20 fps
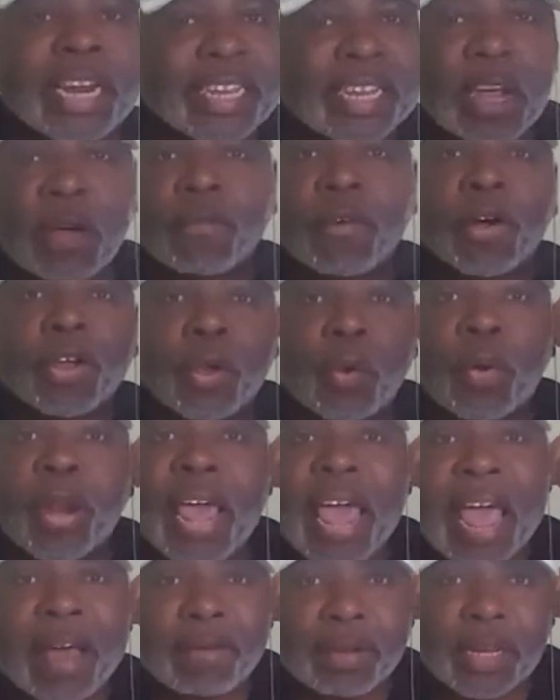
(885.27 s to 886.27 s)
that's how far you want
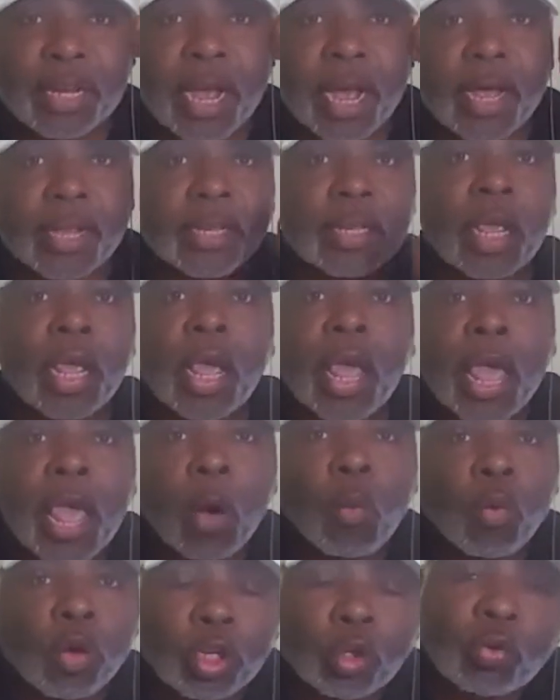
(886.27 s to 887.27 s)
to advertise.
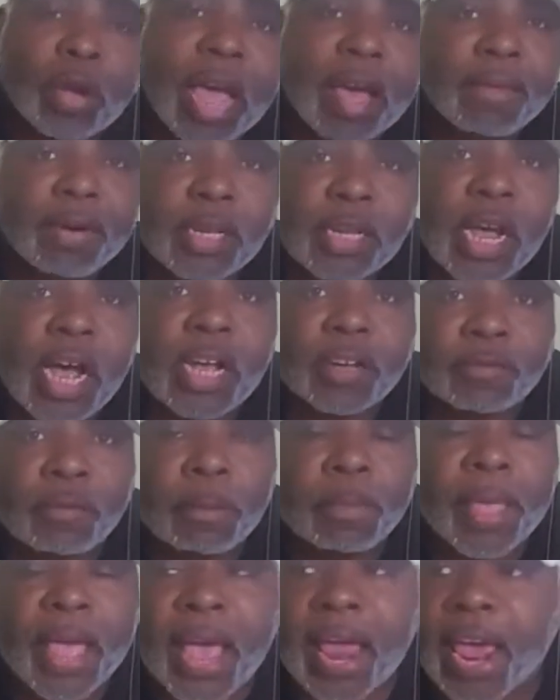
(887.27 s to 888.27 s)
And once you advertise
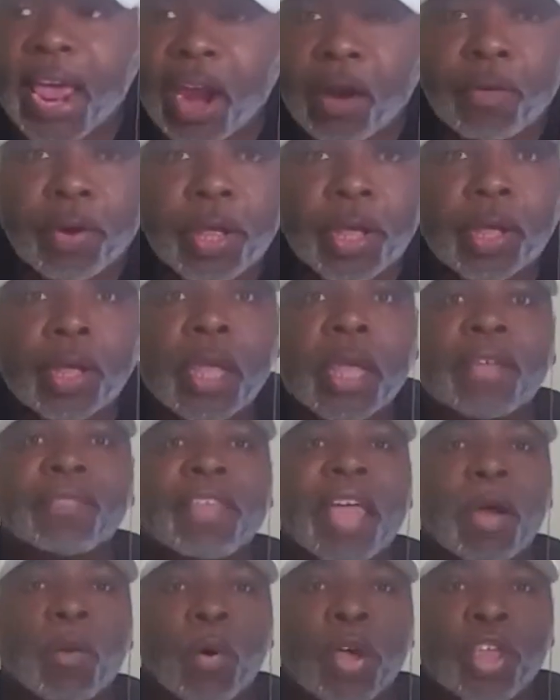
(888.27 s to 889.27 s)
from that area,
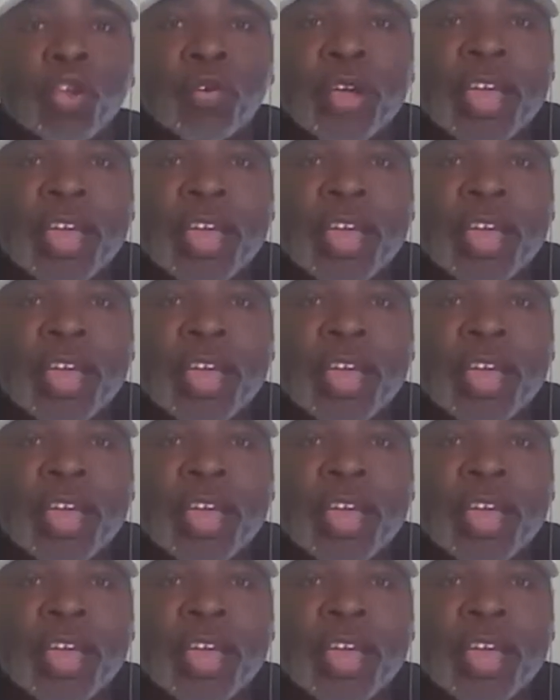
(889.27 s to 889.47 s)
that way you